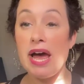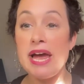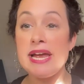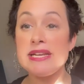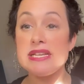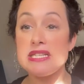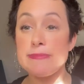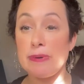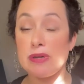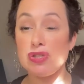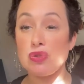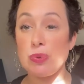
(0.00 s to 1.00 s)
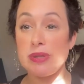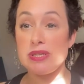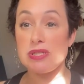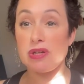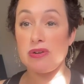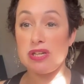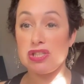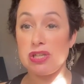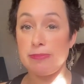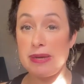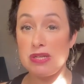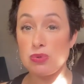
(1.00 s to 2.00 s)
and spiritual
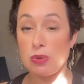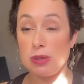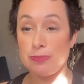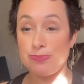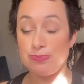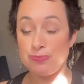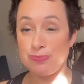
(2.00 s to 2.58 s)
integration mentor.